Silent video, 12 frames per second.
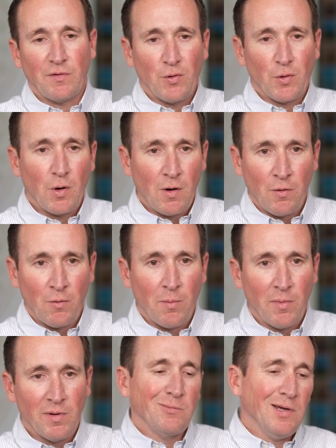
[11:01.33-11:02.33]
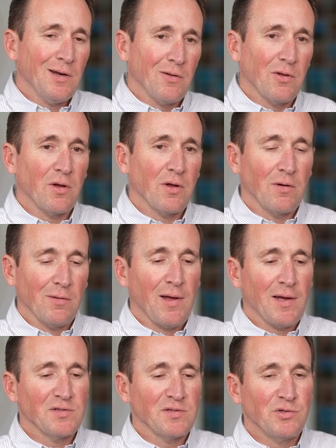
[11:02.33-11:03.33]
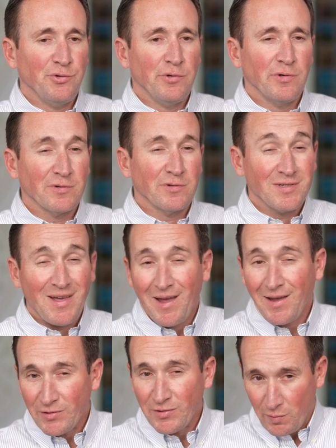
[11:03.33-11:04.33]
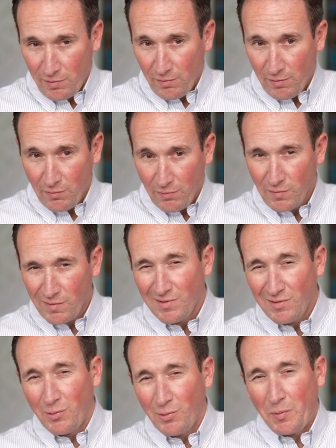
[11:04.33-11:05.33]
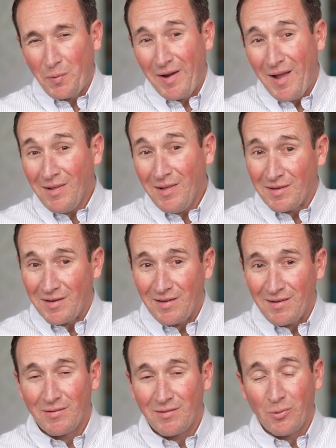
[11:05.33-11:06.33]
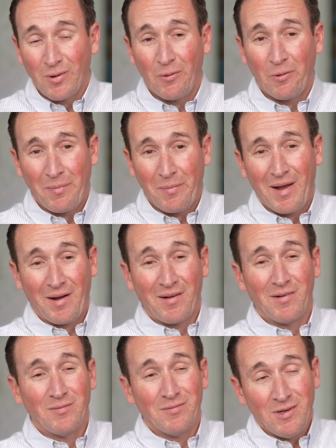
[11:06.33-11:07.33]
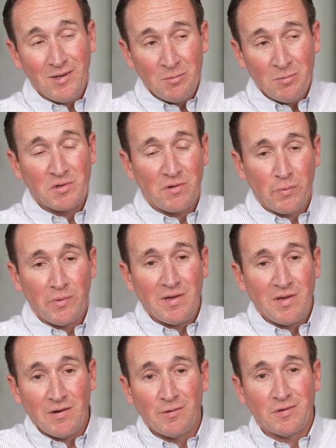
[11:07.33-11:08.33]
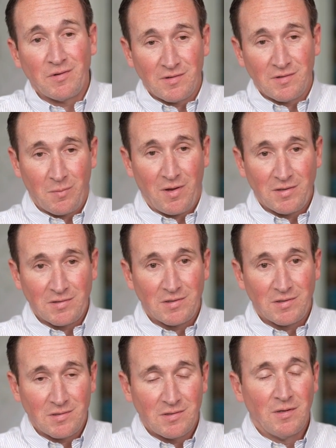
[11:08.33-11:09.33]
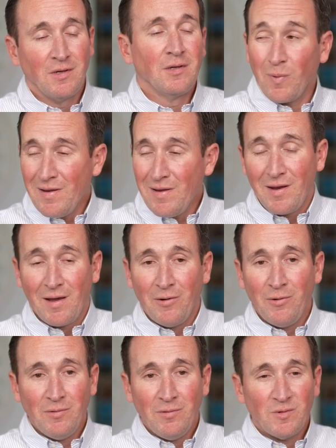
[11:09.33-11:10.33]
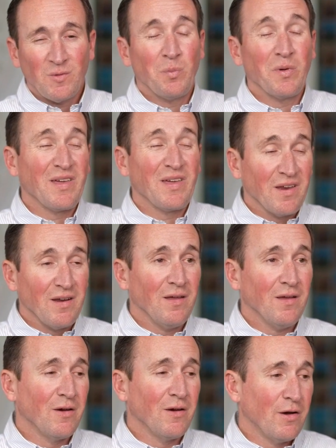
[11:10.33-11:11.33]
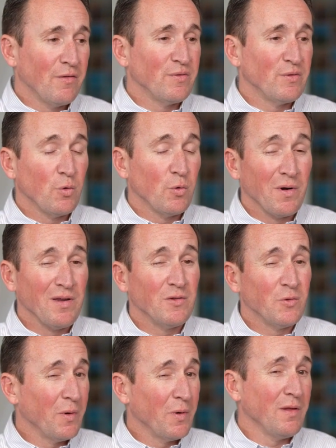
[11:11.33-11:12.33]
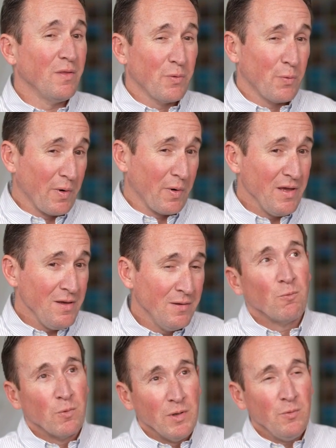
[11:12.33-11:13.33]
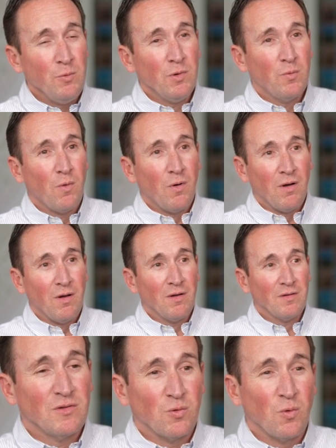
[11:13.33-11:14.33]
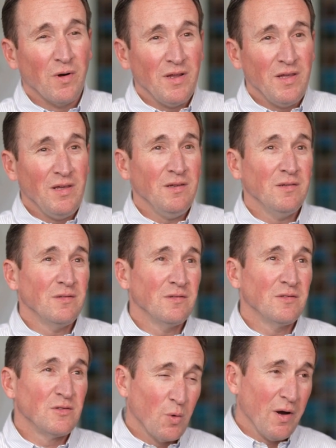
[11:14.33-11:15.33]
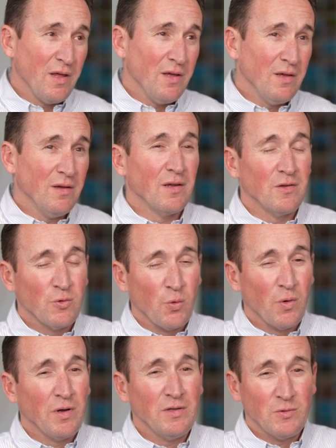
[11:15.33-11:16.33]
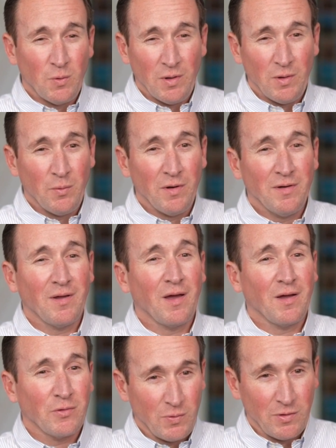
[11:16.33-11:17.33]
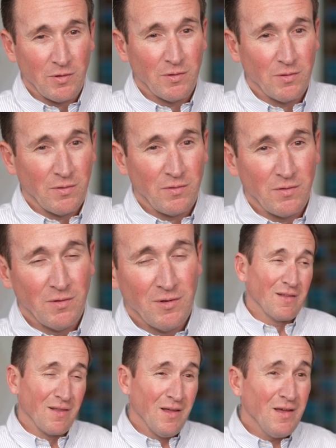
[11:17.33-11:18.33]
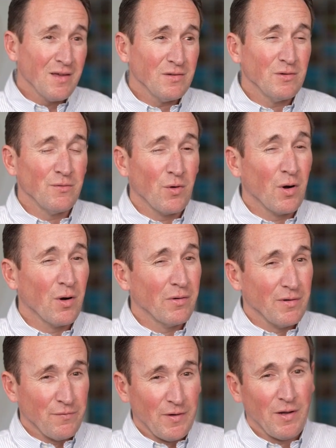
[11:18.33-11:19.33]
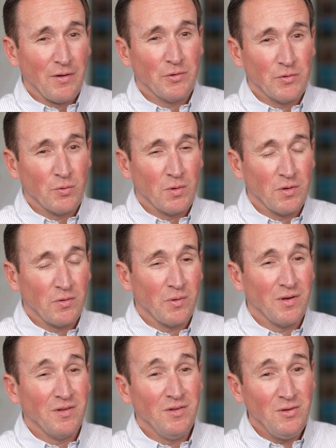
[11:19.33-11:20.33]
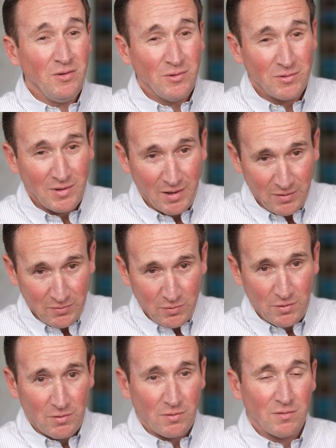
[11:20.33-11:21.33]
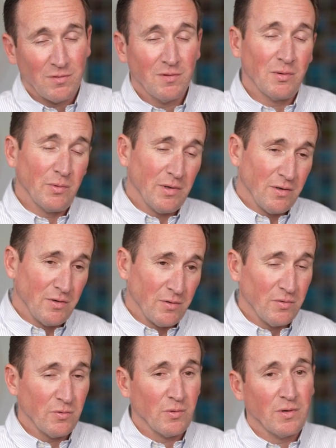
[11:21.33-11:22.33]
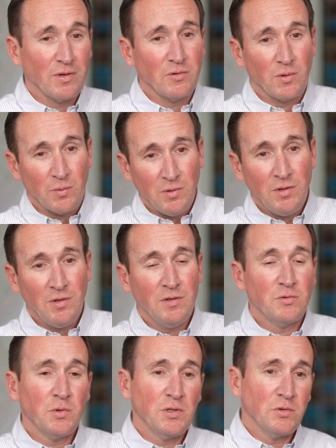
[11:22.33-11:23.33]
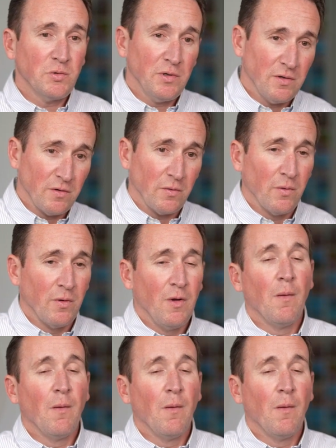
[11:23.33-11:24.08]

of your home. We got to look at your last 2 years' tax returns. So in reality, we're going back almost 3 years in some cases. Right now, beginning of 2023, we would want 2020 and 2021 tax returns. Unless you've already filed your 2022 tax returns, then you can use 2021 and 2022.